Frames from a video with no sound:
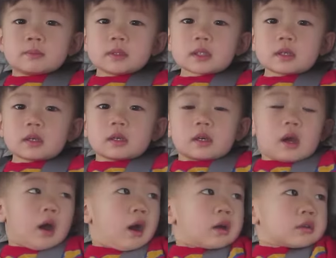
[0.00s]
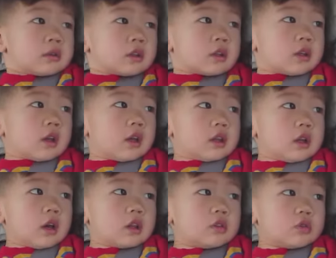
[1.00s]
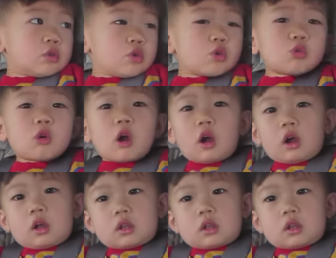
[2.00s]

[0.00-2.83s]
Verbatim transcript: because I get a new one.